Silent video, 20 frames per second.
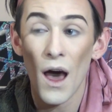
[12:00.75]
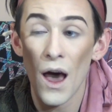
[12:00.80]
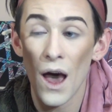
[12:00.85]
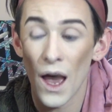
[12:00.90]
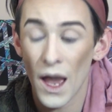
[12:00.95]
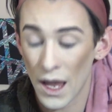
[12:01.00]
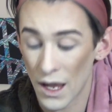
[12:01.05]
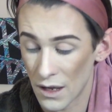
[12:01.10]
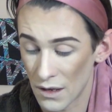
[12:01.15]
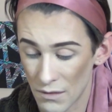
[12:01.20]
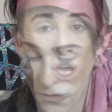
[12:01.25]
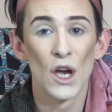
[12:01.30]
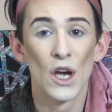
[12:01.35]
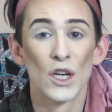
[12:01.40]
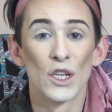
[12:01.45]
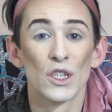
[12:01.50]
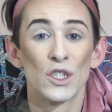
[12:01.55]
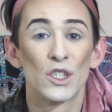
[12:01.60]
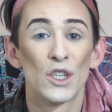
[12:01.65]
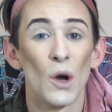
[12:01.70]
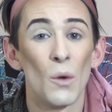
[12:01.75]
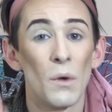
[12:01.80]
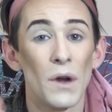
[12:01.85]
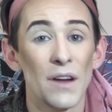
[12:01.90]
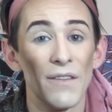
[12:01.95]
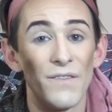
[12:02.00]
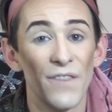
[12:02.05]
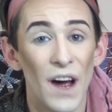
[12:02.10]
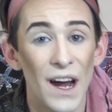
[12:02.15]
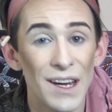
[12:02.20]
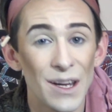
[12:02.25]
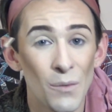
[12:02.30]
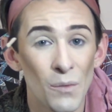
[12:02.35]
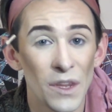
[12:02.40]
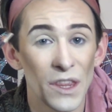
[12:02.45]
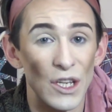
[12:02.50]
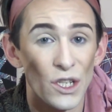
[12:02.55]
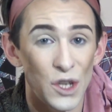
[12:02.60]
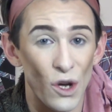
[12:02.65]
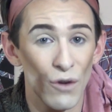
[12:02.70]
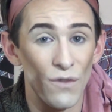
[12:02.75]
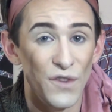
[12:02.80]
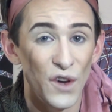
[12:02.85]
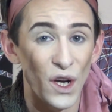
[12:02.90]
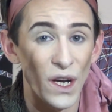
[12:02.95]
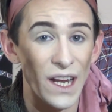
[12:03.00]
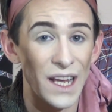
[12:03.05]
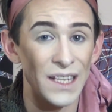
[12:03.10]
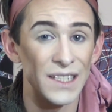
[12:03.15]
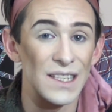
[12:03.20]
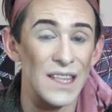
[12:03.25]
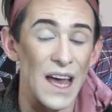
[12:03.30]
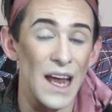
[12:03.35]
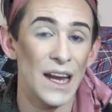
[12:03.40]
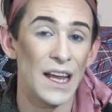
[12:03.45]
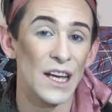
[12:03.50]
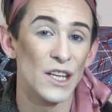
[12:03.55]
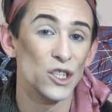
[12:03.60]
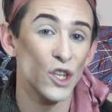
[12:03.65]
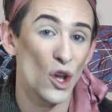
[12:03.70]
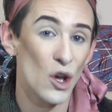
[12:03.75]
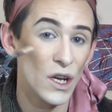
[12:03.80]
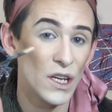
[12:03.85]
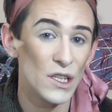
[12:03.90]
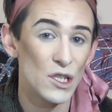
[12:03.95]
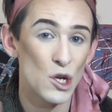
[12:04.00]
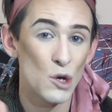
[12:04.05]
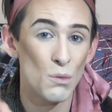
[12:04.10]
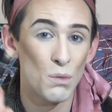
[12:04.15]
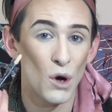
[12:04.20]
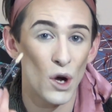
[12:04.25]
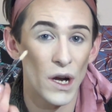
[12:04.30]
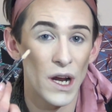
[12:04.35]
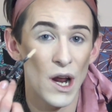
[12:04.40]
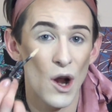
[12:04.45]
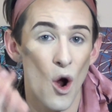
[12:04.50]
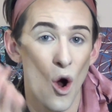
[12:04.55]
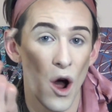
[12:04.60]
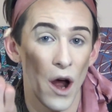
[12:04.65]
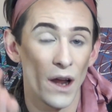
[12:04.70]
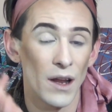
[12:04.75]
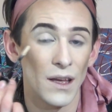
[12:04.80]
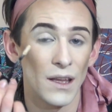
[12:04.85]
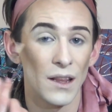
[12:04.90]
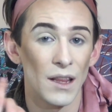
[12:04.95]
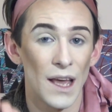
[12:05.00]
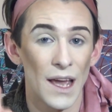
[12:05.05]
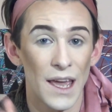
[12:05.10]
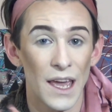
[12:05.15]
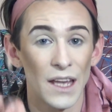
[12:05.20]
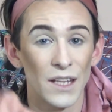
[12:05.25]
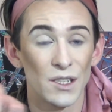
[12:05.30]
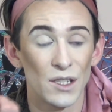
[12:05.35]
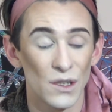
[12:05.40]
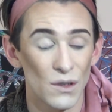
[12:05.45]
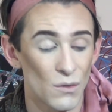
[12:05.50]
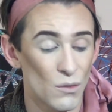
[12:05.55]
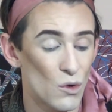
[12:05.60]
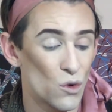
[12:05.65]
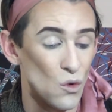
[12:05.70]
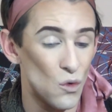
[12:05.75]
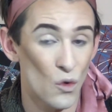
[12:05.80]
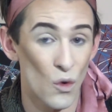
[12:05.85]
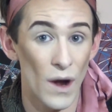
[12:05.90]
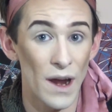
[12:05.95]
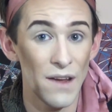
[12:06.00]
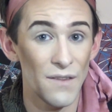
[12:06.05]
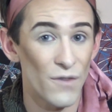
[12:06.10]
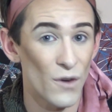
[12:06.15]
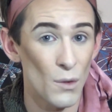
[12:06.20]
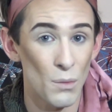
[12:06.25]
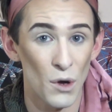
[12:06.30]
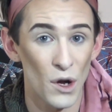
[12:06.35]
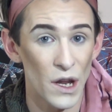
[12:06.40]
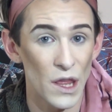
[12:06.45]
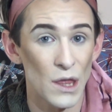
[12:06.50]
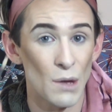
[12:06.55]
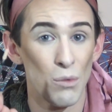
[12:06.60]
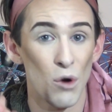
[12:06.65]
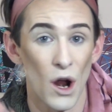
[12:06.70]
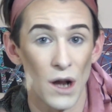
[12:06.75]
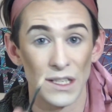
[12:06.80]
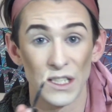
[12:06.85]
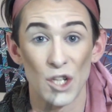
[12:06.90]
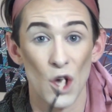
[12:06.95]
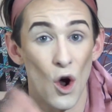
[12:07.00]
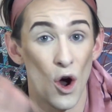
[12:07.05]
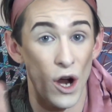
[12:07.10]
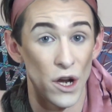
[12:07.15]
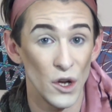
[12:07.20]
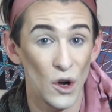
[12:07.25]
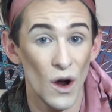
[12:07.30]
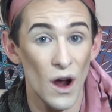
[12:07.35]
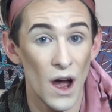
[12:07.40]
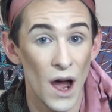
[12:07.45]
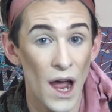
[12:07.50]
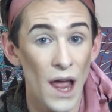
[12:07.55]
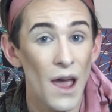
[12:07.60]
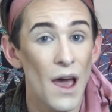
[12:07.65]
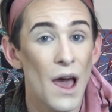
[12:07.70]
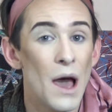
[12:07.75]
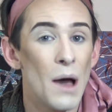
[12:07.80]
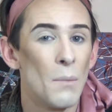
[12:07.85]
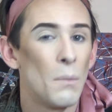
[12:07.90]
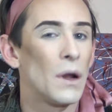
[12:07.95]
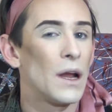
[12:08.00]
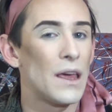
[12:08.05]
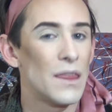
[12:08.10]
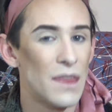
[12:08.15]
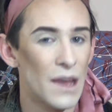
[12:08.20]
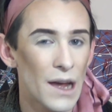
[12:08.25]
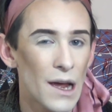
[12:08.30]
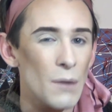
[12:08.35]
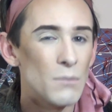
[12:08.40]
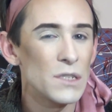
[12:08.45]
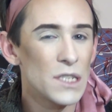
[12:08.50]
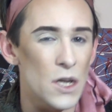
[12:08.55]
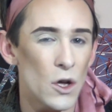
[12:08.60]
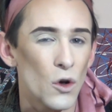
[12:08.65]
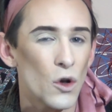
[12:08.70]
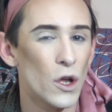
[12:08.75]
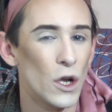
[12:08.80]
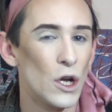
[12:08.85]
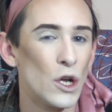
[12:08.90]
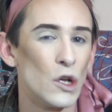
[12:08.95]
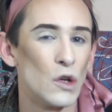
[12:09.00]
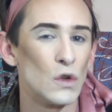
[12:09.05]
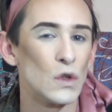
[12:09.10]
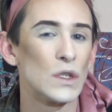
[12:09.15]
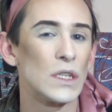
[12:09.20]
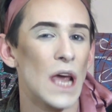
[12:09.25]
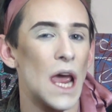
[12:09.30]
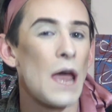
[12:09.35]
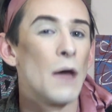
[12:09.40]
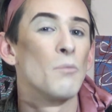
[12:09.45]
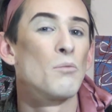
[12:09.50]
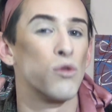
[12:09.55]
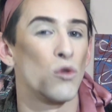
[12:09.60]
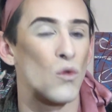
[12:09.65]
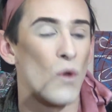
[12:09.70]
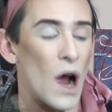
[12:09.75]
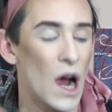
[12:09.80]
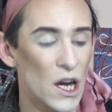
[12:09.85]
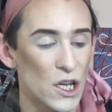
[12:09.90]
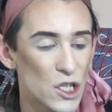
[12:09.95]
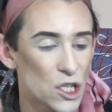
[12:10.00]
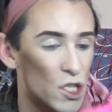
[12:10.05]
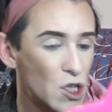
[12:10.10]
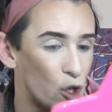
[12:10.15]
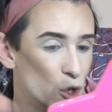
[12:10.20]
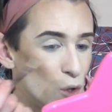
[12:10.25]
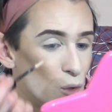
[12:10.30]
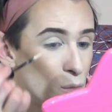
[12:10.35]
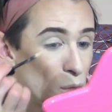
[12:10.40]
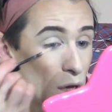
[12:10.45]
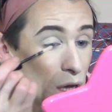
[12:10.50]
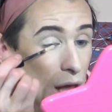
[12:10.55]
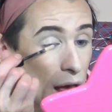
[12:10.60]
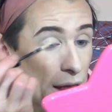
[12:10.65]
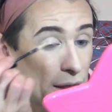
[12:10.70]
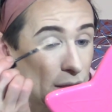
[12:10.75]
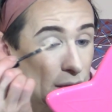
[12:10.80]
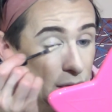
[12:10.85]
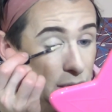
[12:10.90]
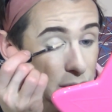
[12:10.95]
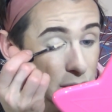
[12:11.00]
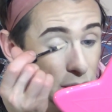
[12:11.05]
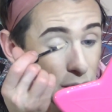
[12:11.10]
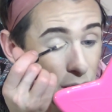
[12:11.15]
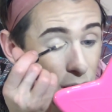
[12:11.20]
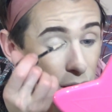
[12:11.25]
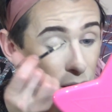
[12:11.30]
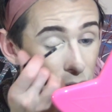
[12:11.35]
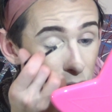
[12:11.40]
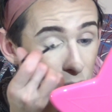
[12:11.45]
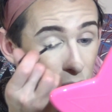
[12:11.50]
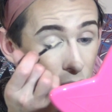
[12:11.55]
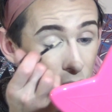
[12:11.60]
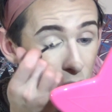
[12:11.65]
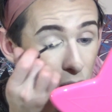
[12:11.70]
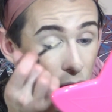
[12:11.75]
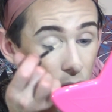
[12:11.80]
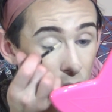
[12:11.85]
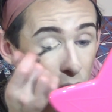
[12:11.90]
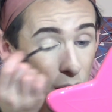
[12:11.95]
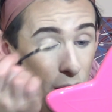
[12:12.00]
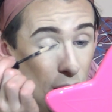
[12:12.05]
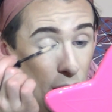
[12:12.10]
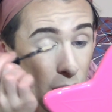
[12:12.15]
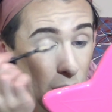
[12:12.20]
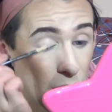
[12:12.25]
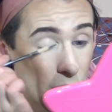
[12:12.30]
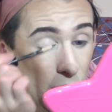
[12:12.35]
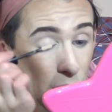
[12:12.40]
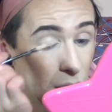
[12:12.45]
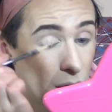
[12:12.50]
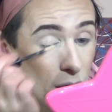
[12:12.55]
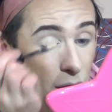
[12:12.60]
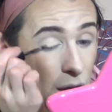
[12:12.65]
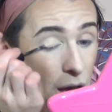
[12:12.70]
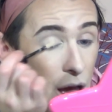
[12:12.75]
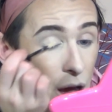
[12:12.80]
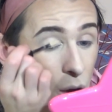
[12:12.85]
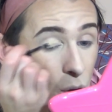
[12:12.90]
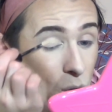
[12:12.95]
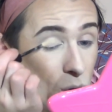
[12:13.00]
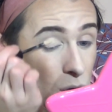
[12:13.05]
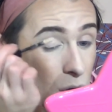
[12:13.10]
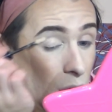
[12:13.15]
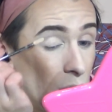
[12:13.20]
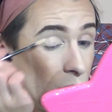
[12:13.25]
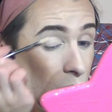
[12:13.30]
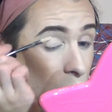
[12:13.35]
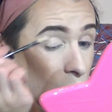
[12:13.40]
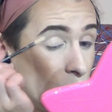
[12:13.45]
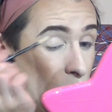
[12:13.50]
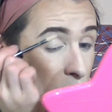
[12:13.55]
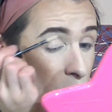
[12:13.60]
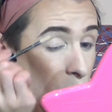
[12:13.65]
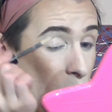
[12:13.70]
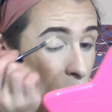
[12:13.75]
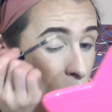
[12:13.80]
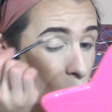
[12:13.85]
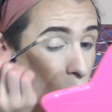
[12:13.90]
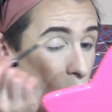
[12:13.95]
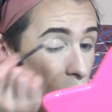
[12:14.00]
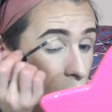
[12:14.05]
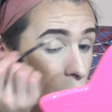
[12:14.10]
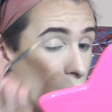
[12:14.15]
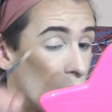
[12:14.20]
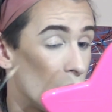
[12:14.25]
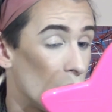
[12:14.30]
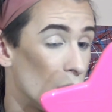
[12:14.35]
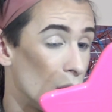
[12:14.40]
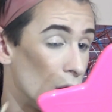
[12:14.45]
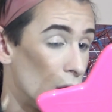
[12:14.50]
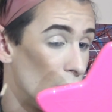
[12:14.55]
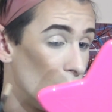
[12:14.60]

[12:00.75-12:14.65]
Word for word: eye. So what I'm finding with the doe foot is that it's good to put it on, it, like it's great for putting the product on your eye, but I think I'm still gonna use a brush to blend this uh, out a little bit more